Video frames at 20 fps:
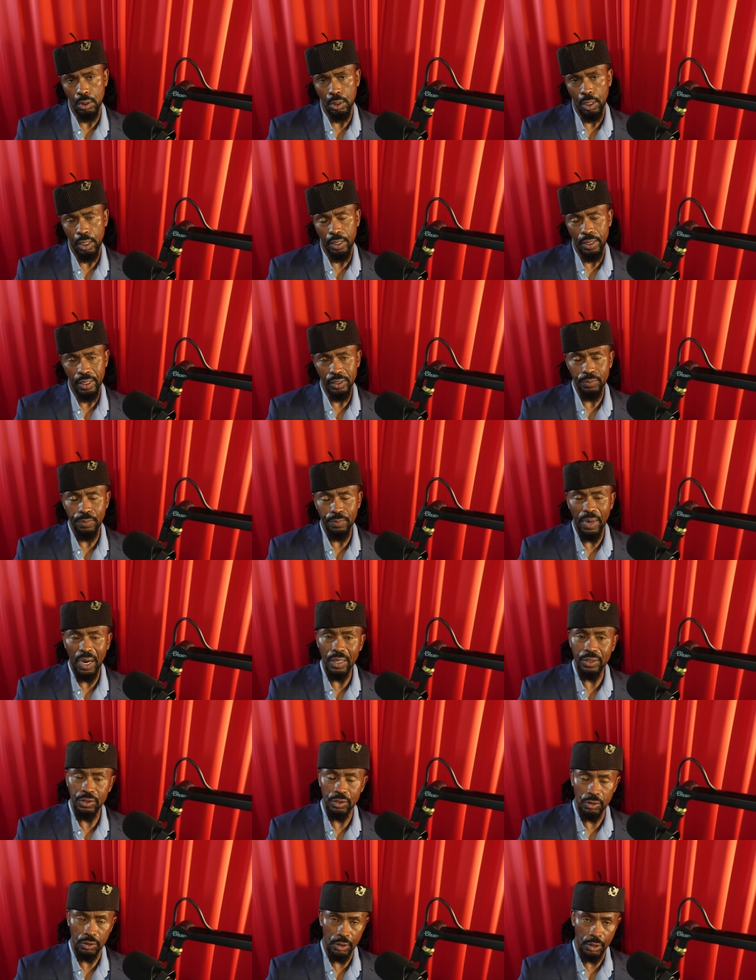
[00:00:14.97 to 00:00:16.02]
And that's
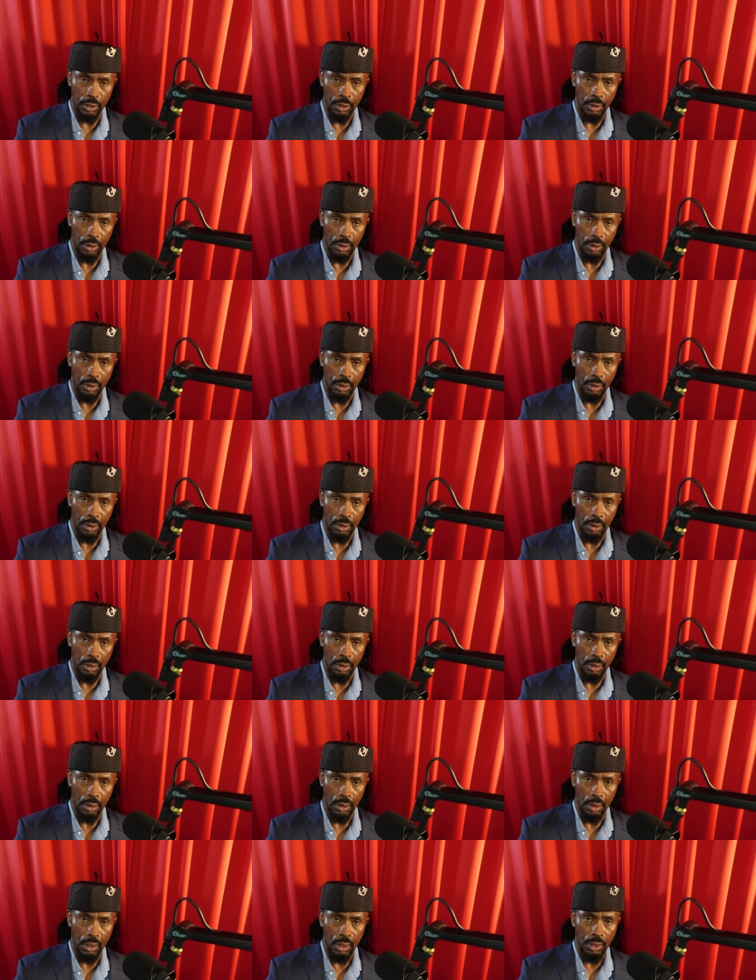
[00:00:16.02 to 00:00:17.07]
possibly
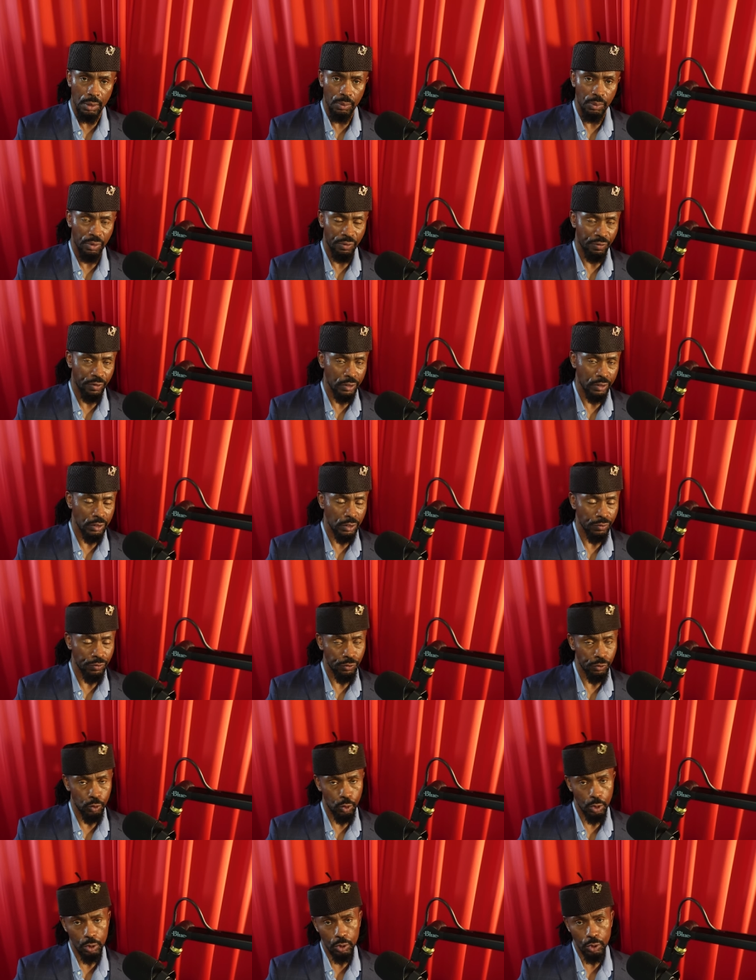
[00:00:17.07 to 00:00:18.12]
preventing
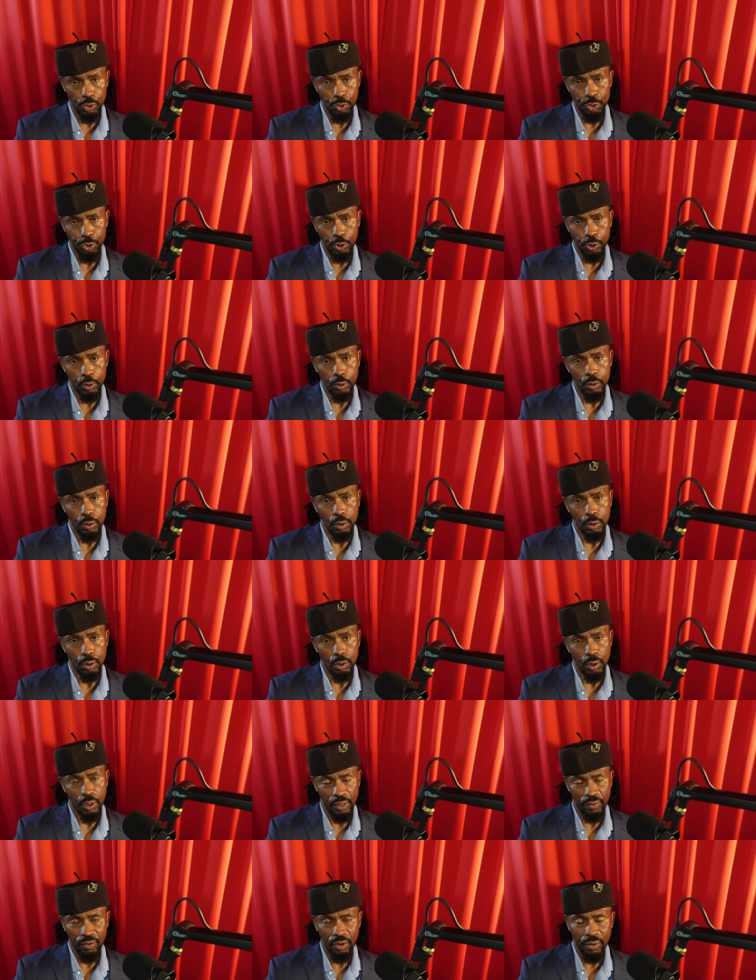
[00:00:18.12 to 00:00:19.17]
foreclosure, or
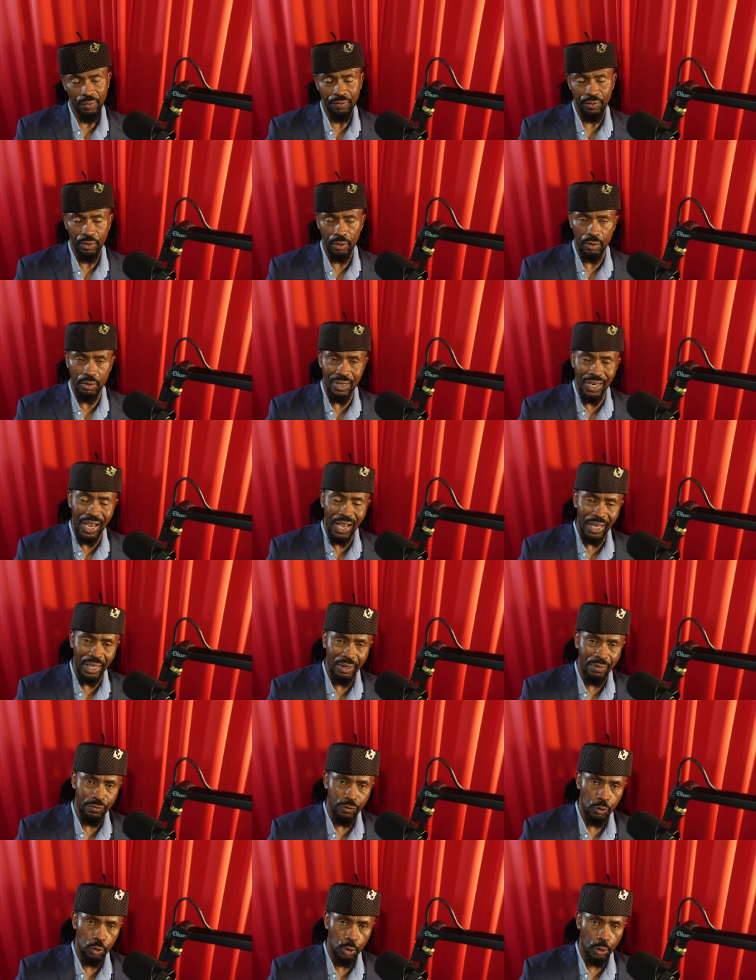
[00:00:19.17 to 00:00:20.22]
even if you're not in
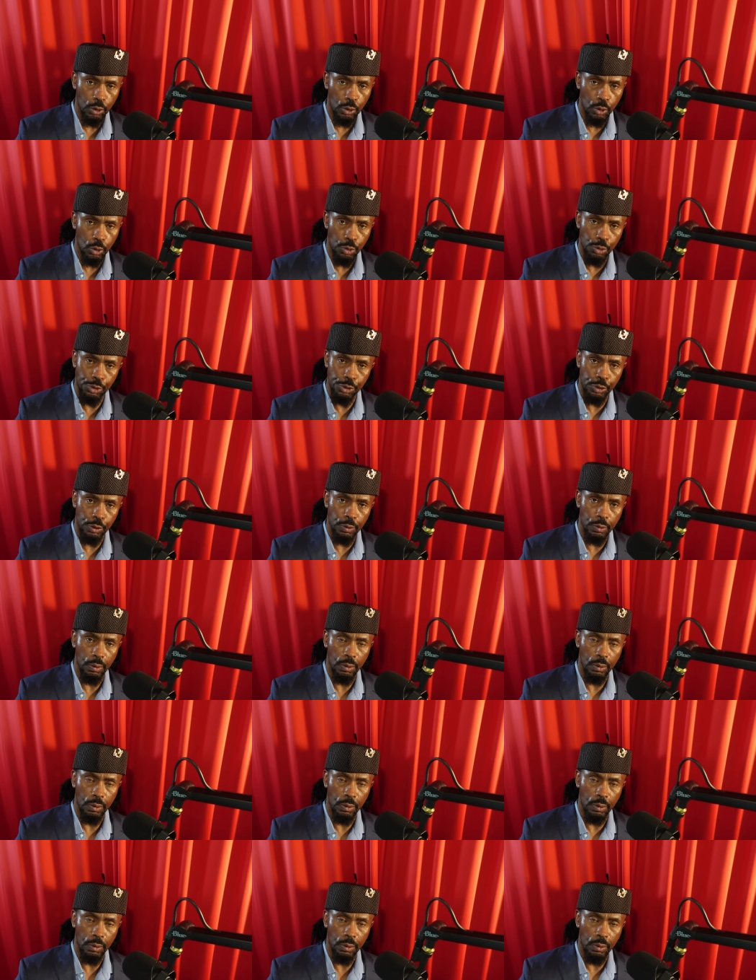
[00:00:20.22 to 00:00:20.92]
foreclosure,